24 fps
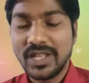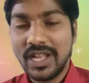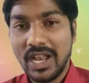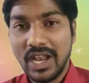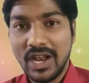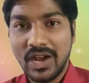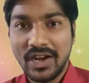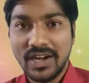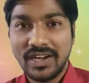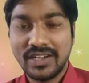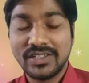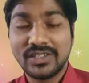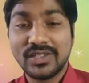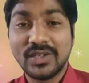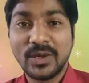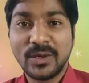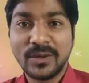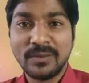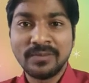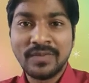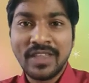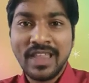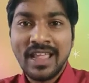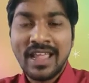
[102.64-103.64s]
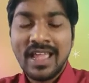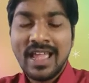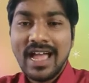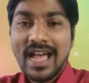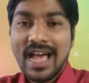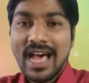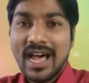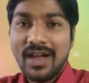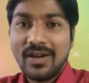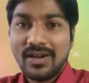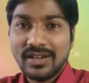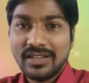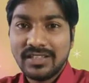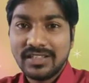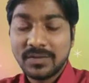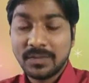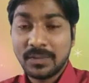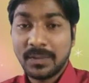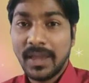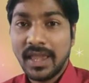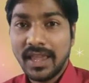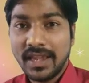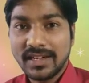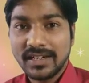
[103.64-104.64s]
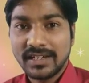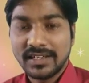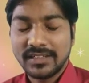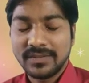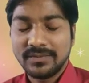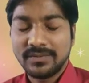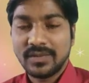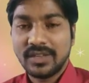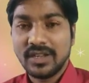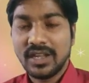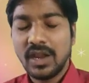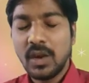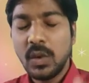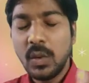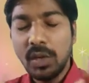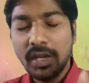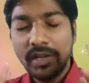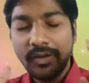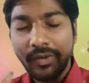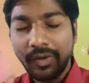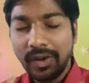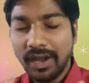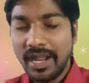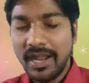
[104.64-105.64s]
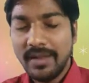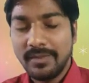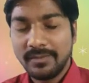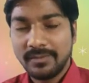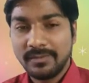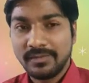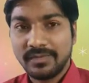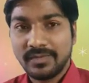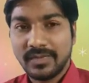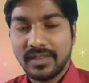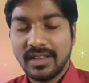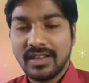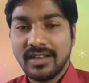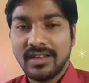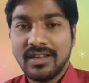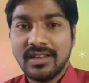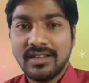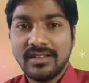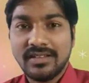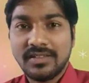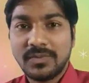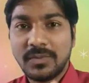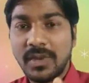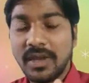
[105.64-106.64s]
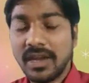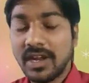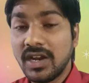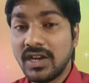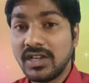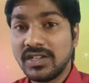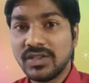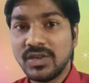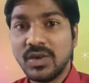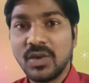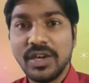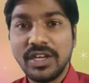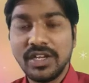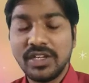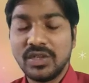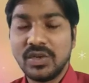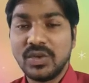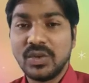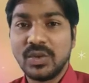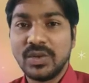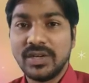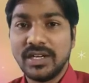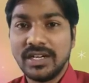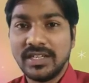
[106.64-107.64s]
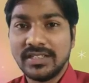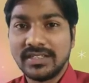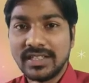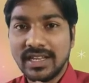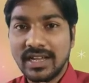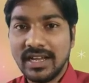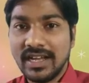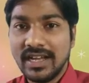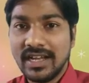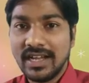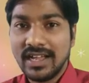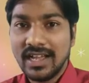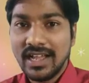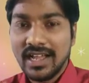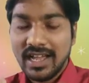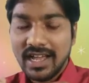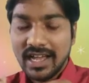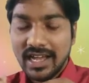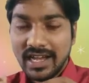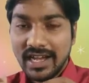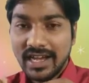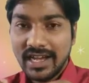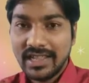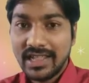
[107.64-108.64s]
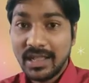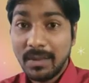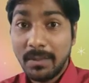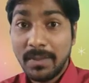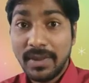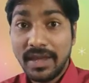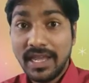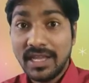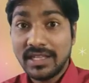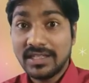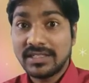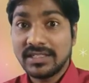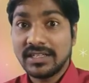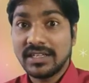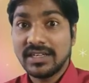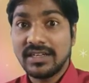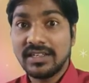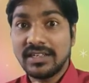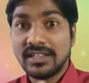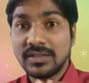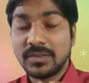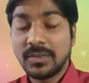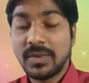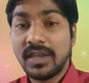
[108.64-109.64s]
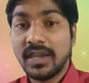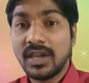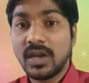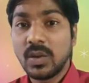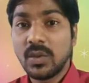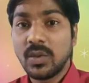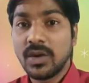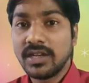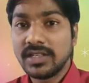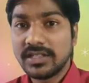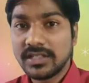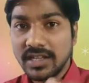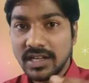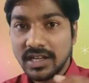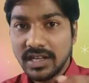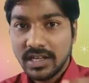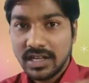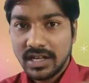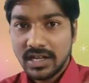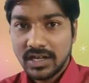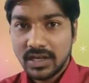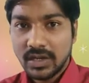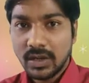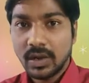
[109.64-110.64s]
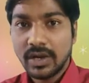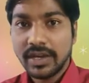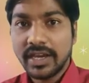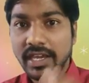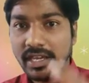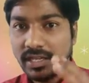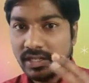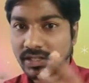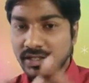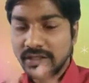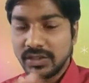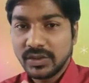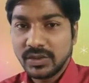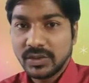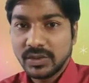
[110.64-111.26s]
the Lord. So our speaker in dream, the speaker is going towards in the beach. The speaker was talking